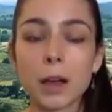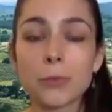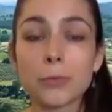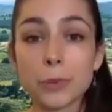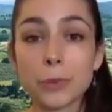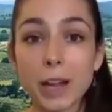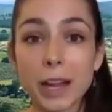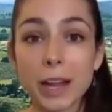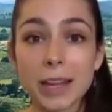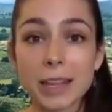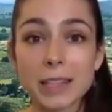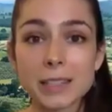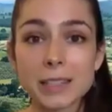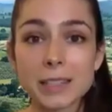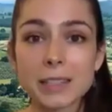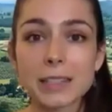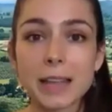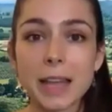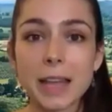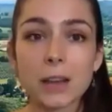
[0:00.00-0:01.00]

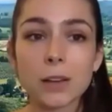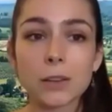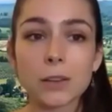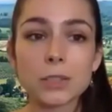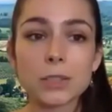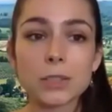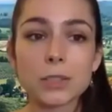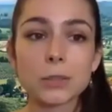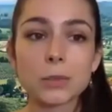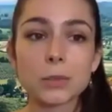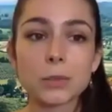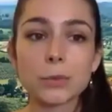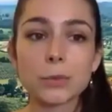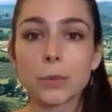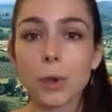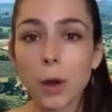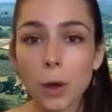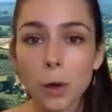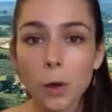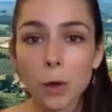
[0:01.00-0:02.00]
France down to
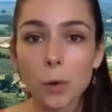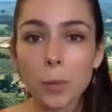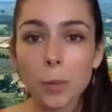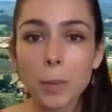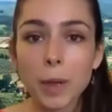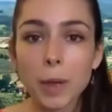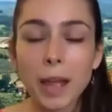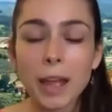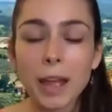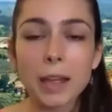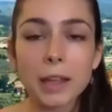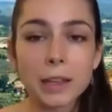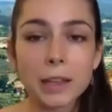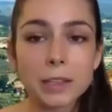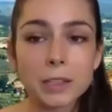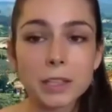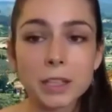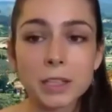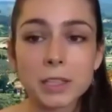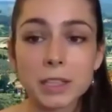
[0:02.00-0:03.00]
Rome
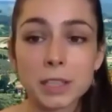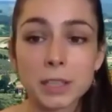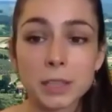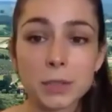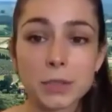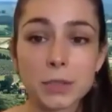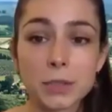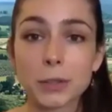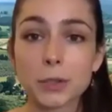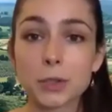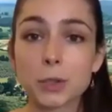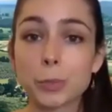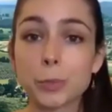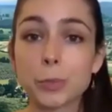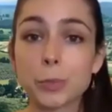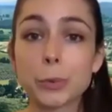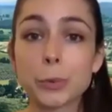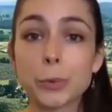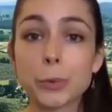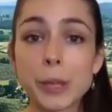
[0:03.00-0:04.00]
and continues down to
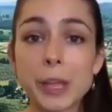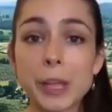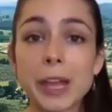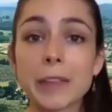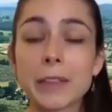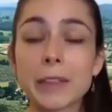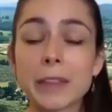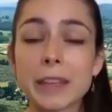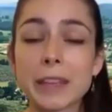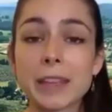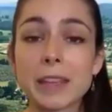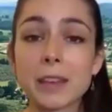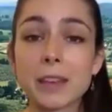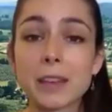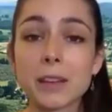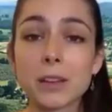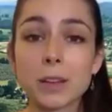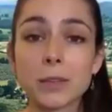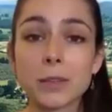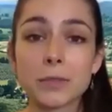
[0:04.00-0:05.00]
Puglia, the
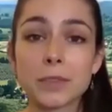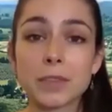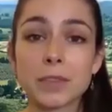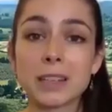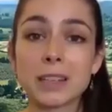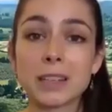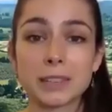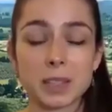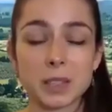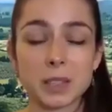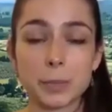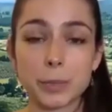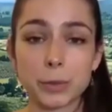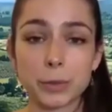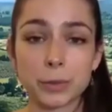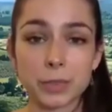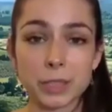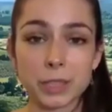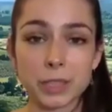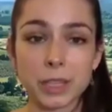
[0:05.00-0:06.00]
heel of Italy's
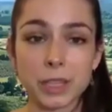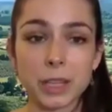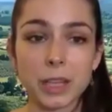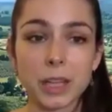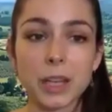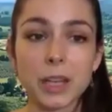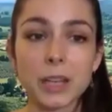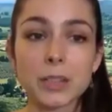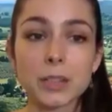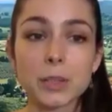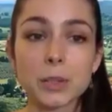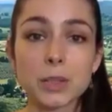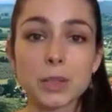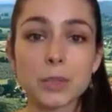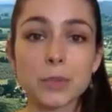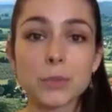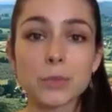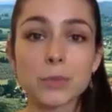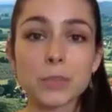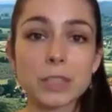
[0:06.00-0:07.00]
boot. So it's
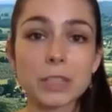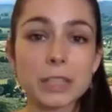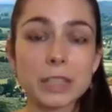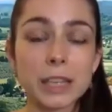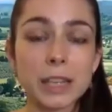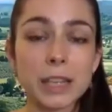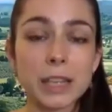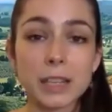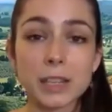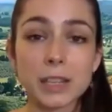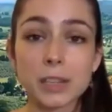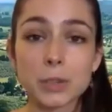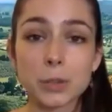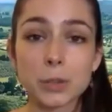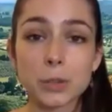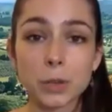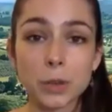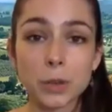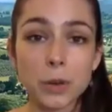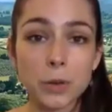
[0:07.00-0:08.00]
a really
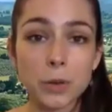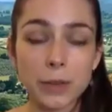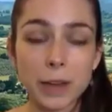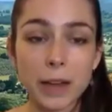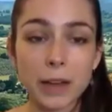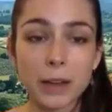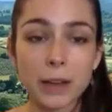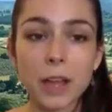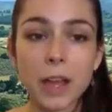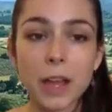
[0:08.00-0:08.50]
historical route,